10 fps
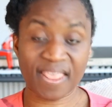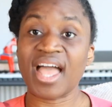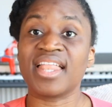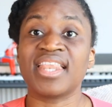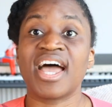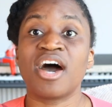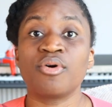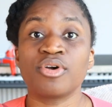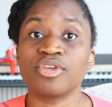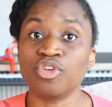And
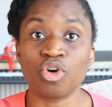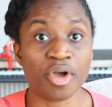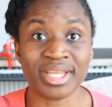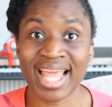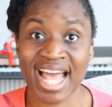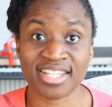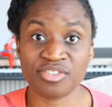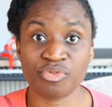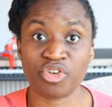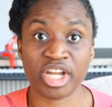now you're going
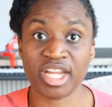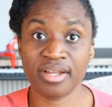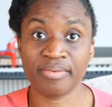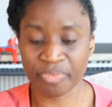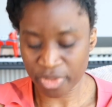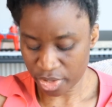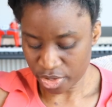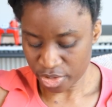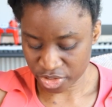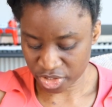hands-free.
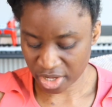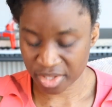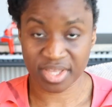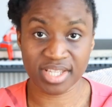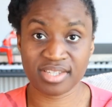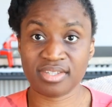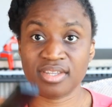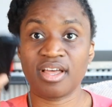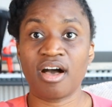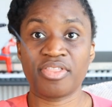You tuck this
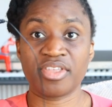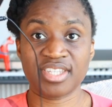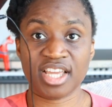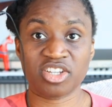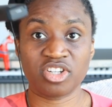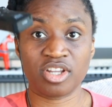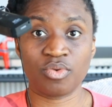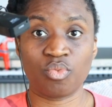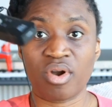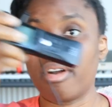other section
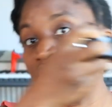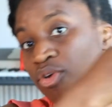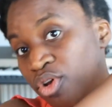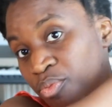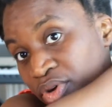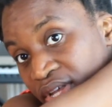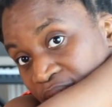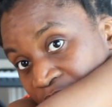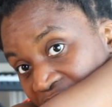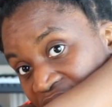wherever you want to put it,
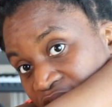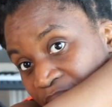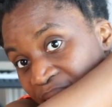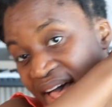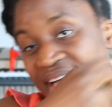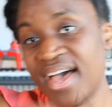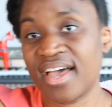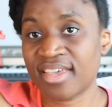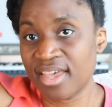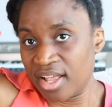behind your back,
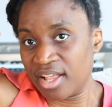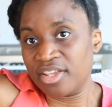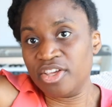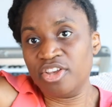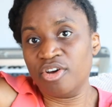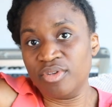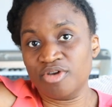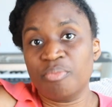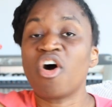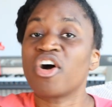you know, in
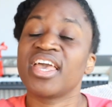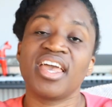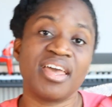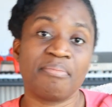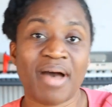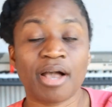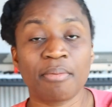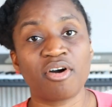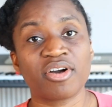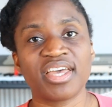your pocket, back
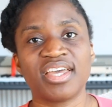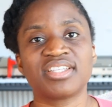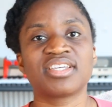pocket,